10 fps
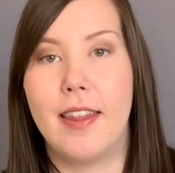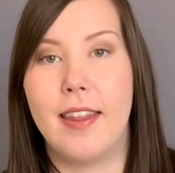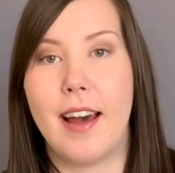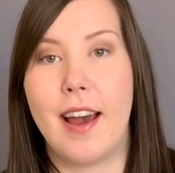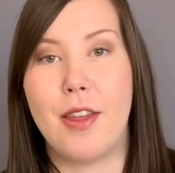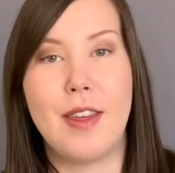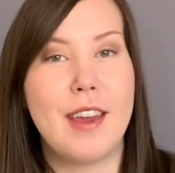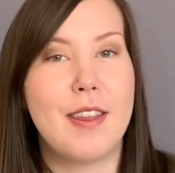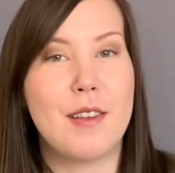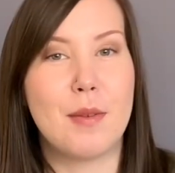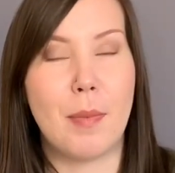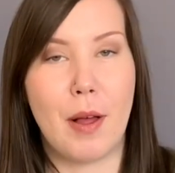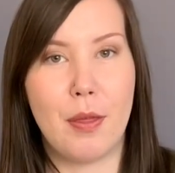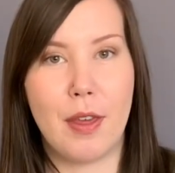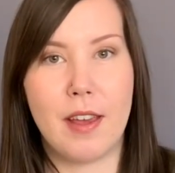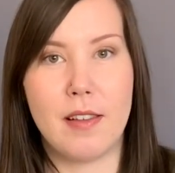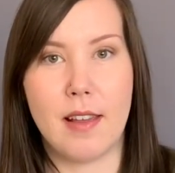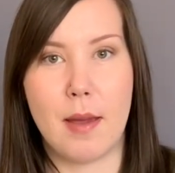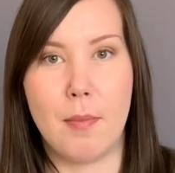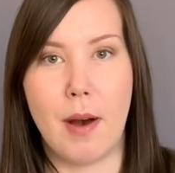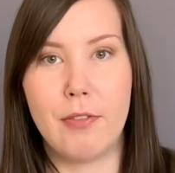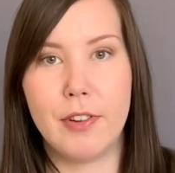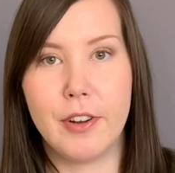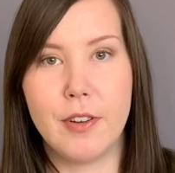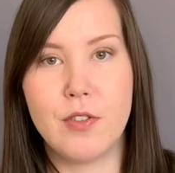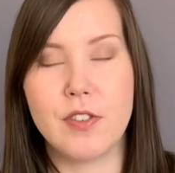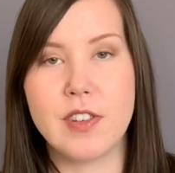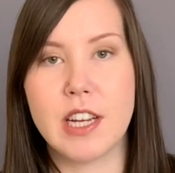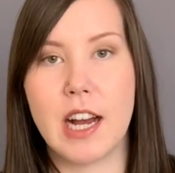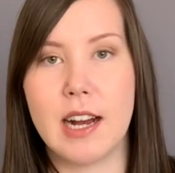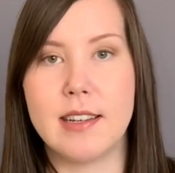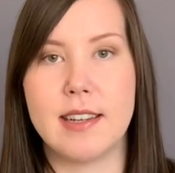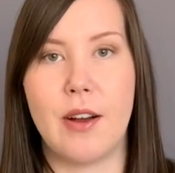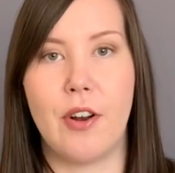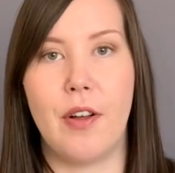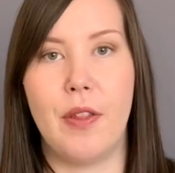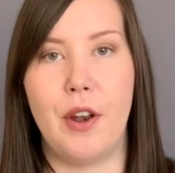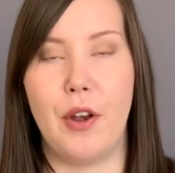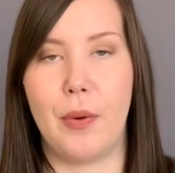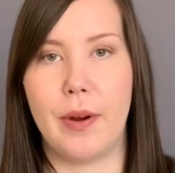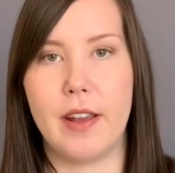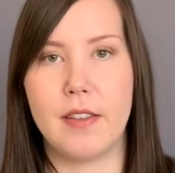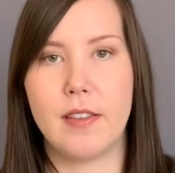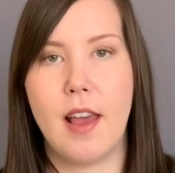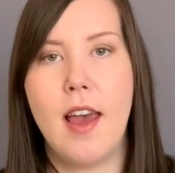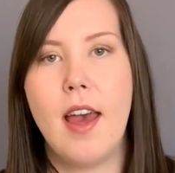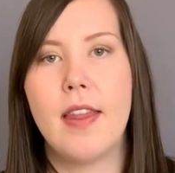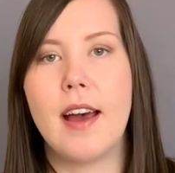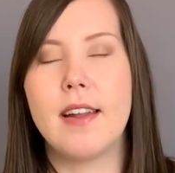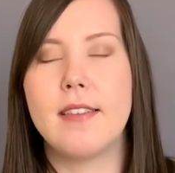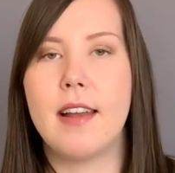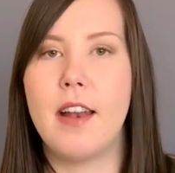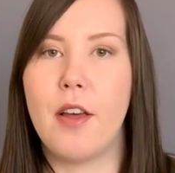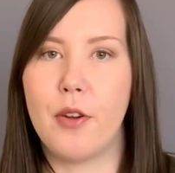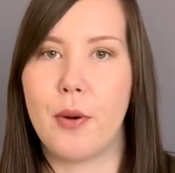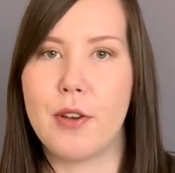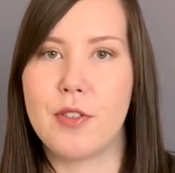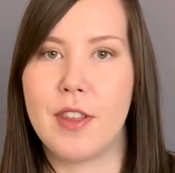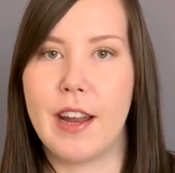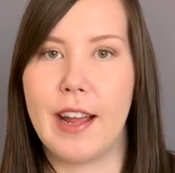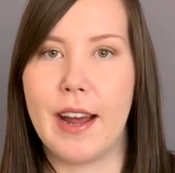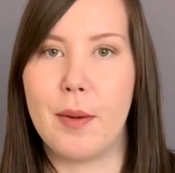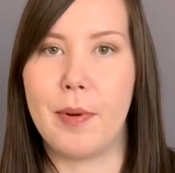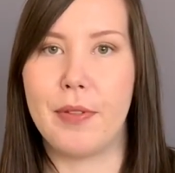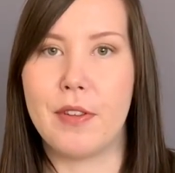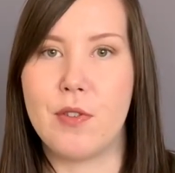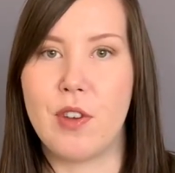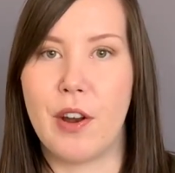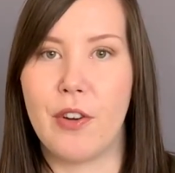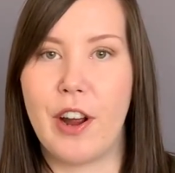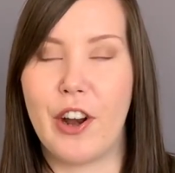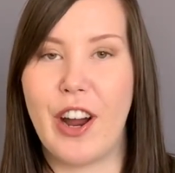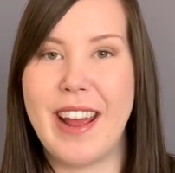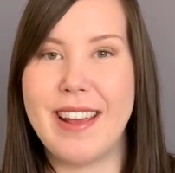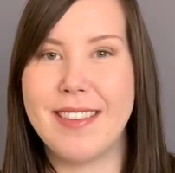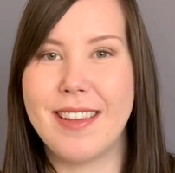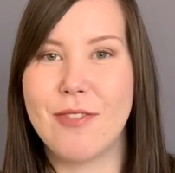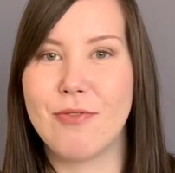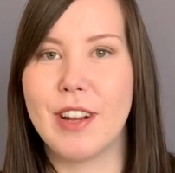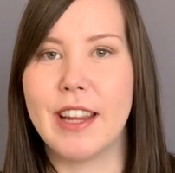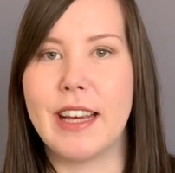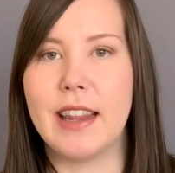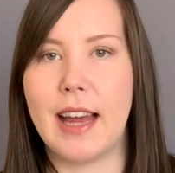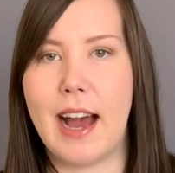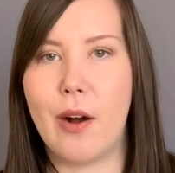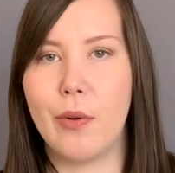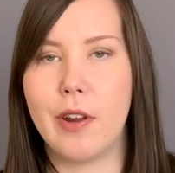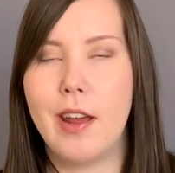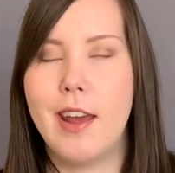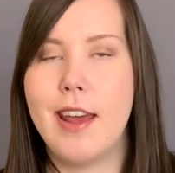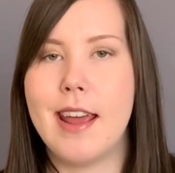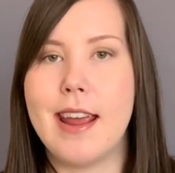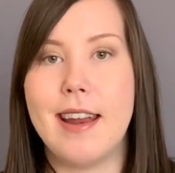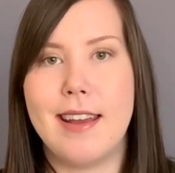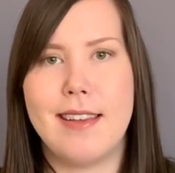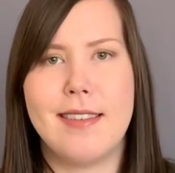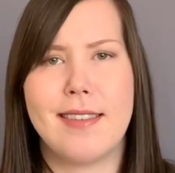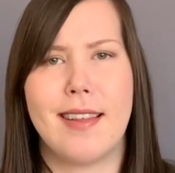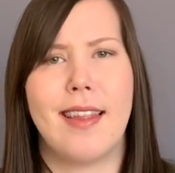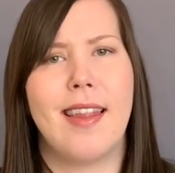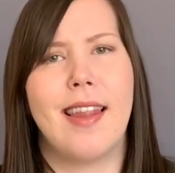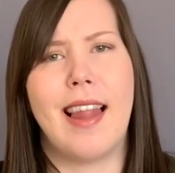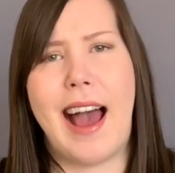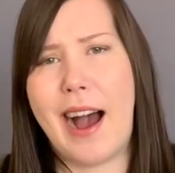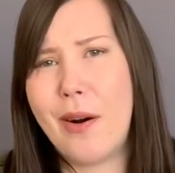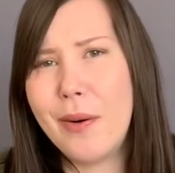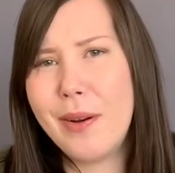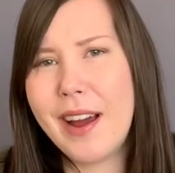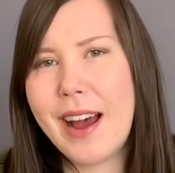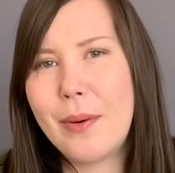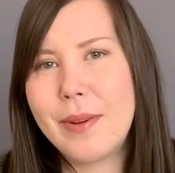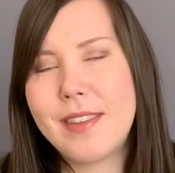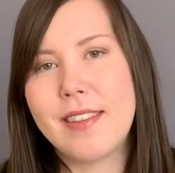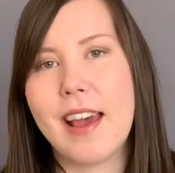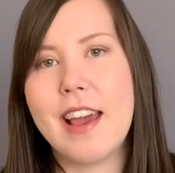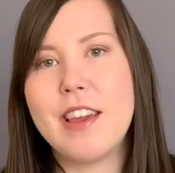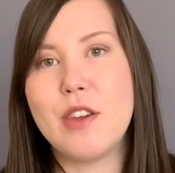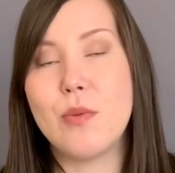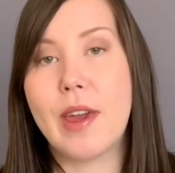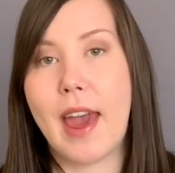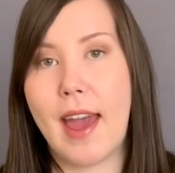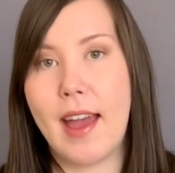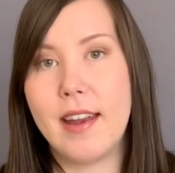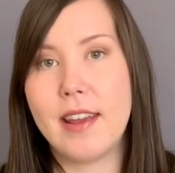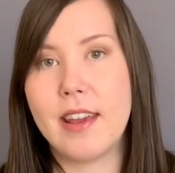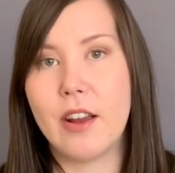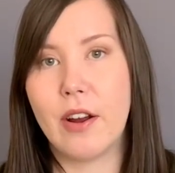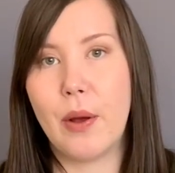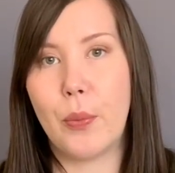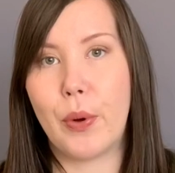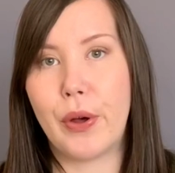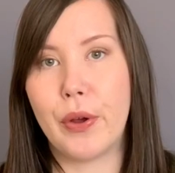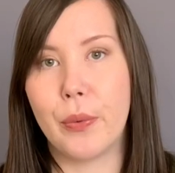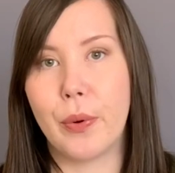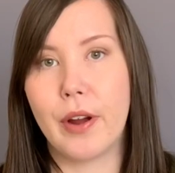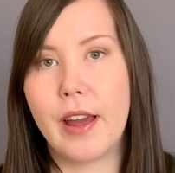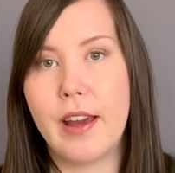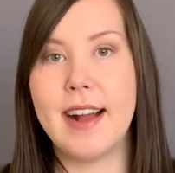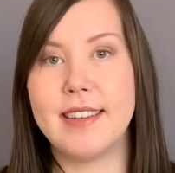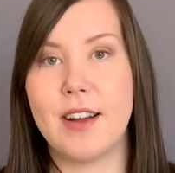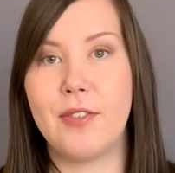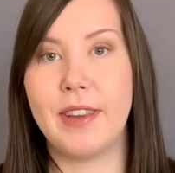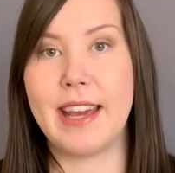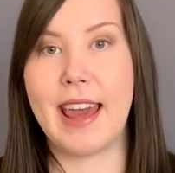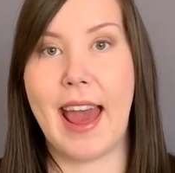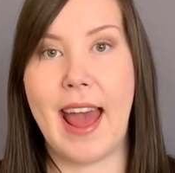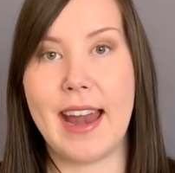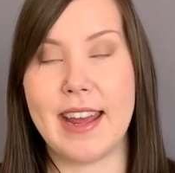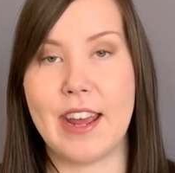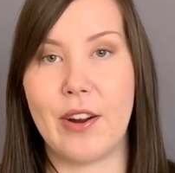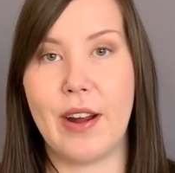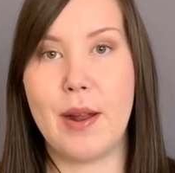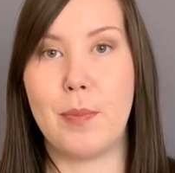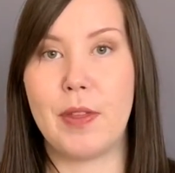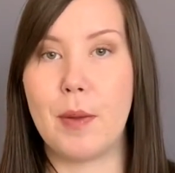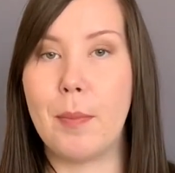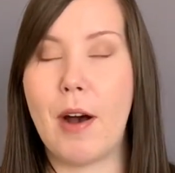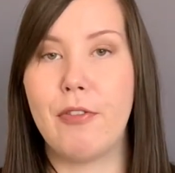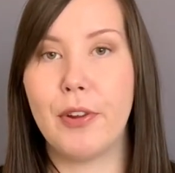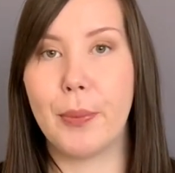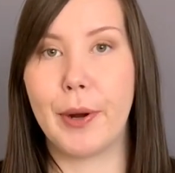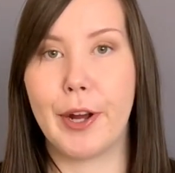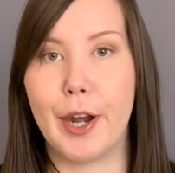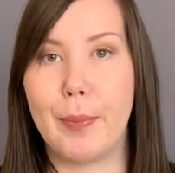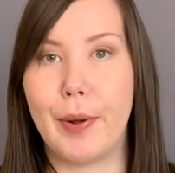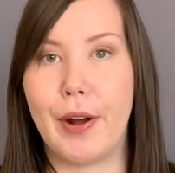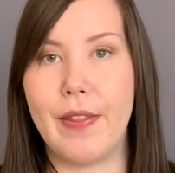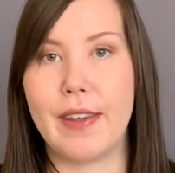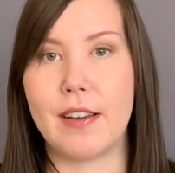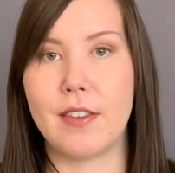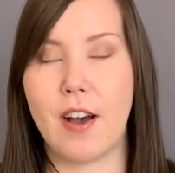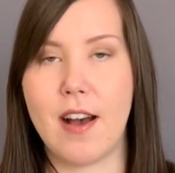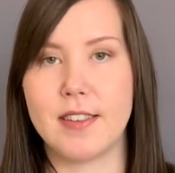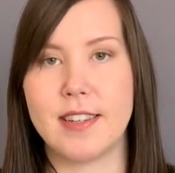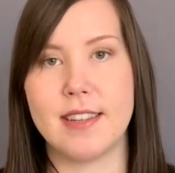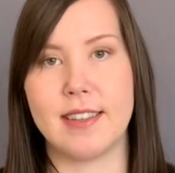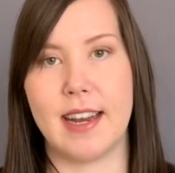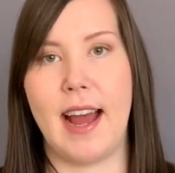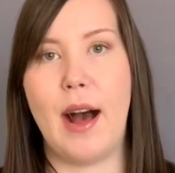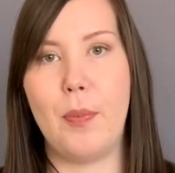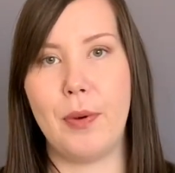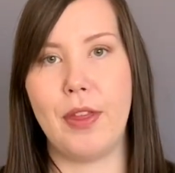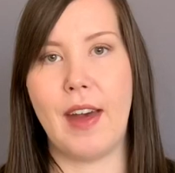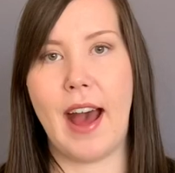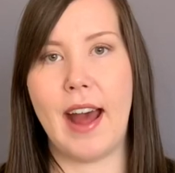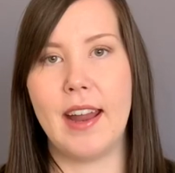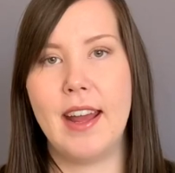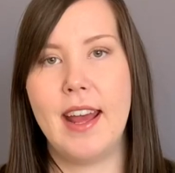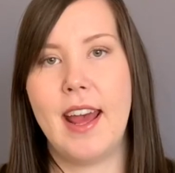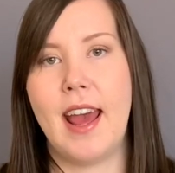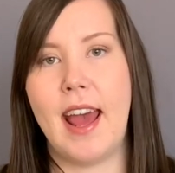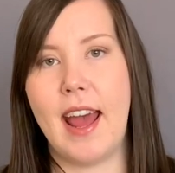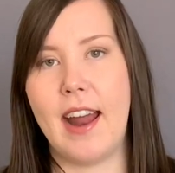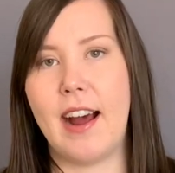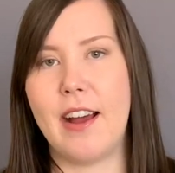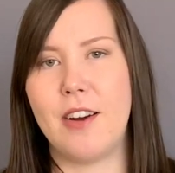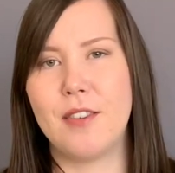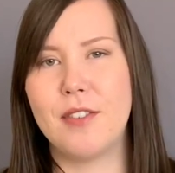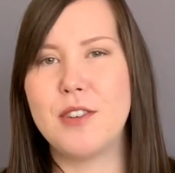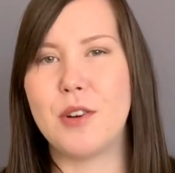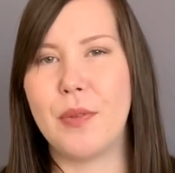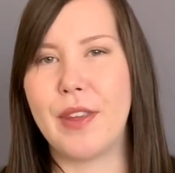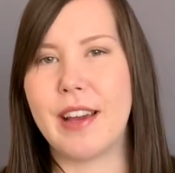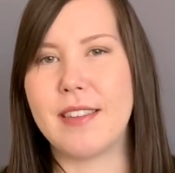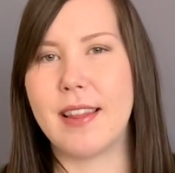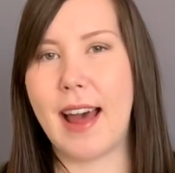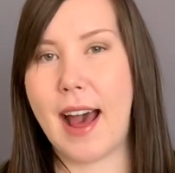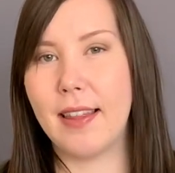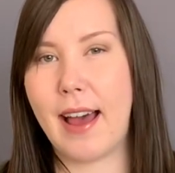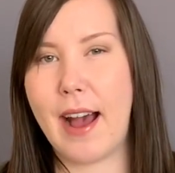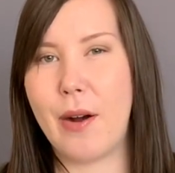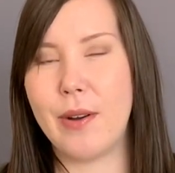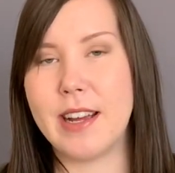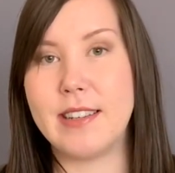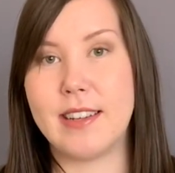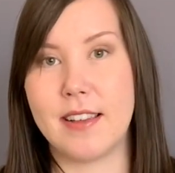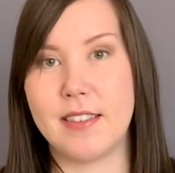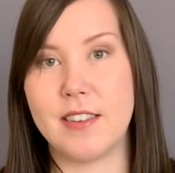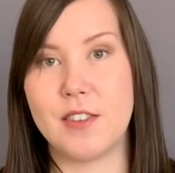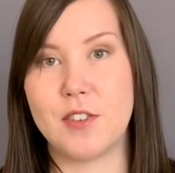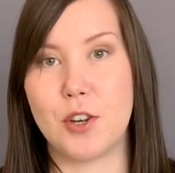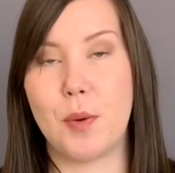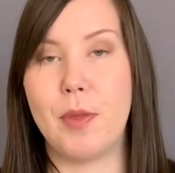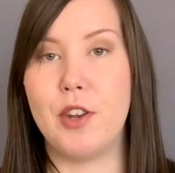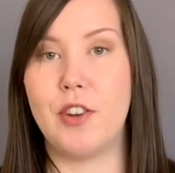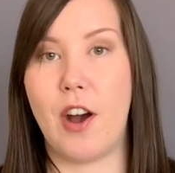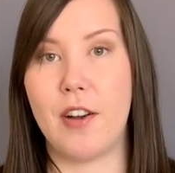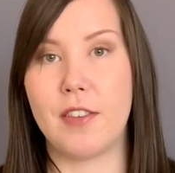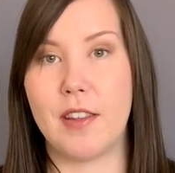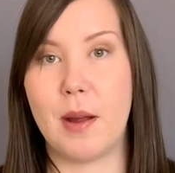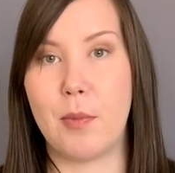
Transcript: I think this month, is a muffler just to cut down on the noise. That is another question that I get about this generator. Is it really loud? It is loud, I would say. You can hear it while you're working. I definitely can hear it, but the muffler we're gonna put on the exhaust is gonna help with that. And I honestly don't think it's that loud. It doesn't disturb the dogs that I'm